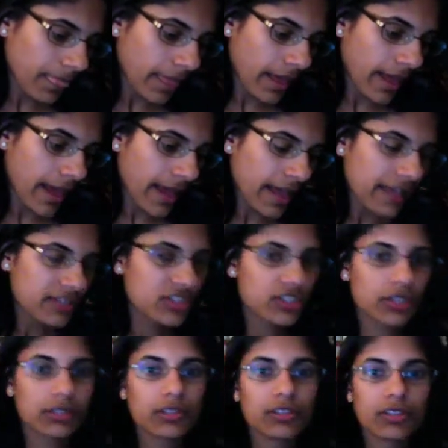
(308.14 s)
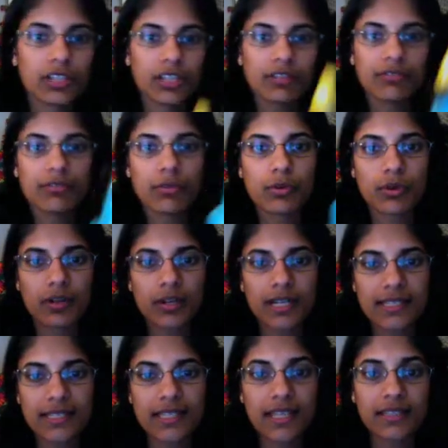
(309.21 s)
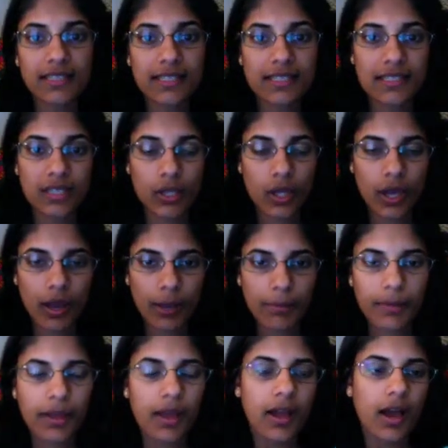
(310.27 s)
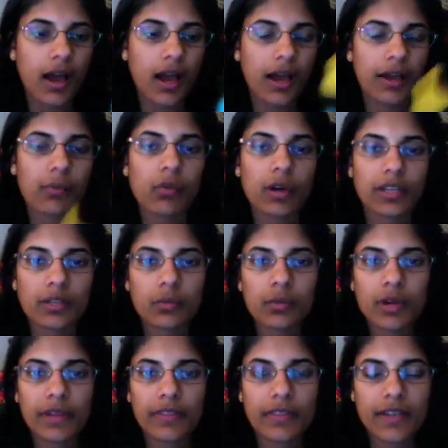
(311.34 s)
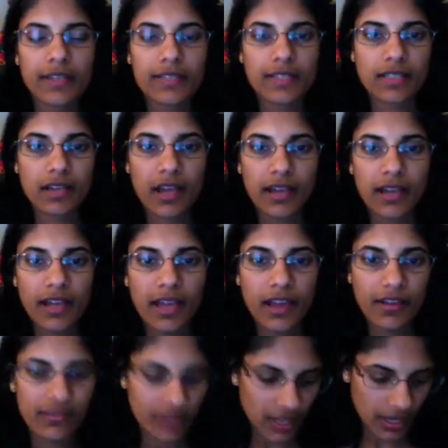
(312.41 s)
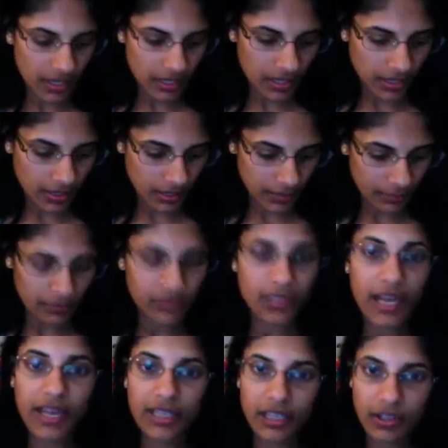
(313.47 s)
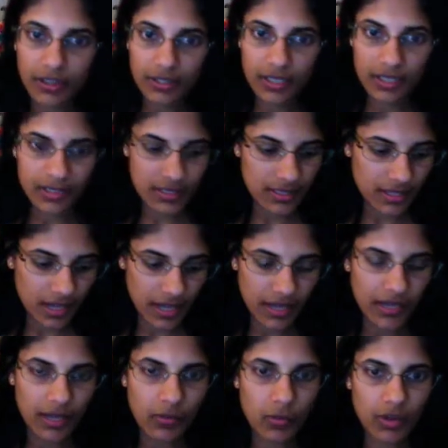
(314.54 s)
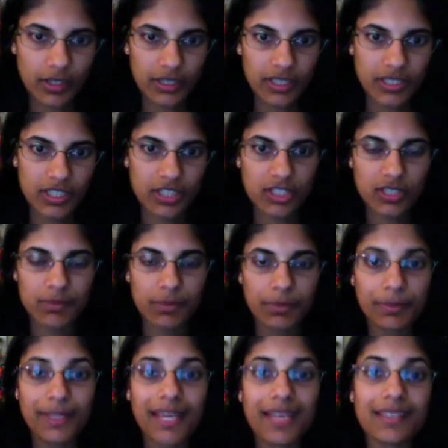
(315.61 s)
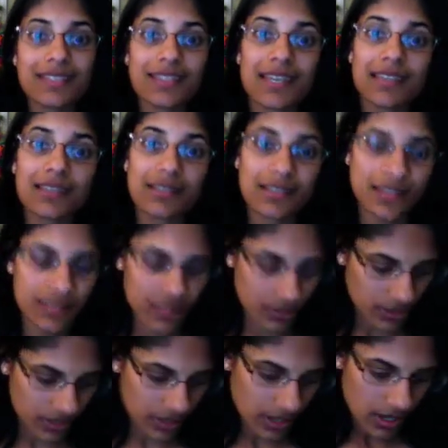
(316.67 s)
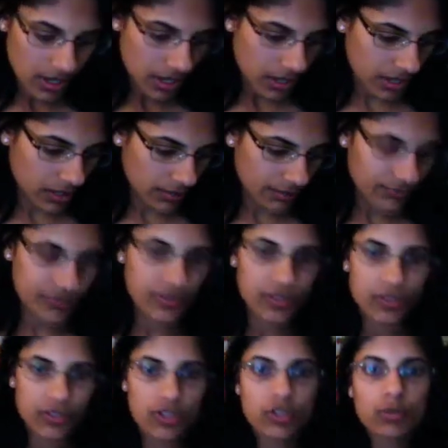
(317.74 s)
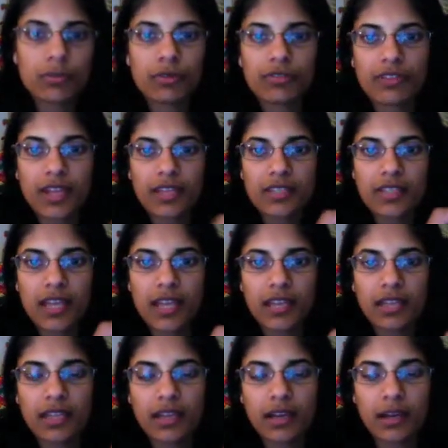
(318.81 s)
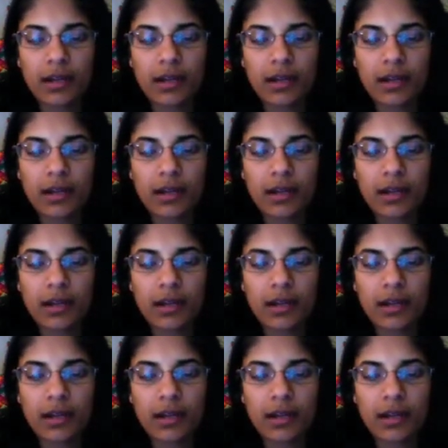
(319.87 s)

I started looking for a stainless steel cup. I wanted one that did not have any lining on the inside. I wanted it to just be plain stainless steel to prevent any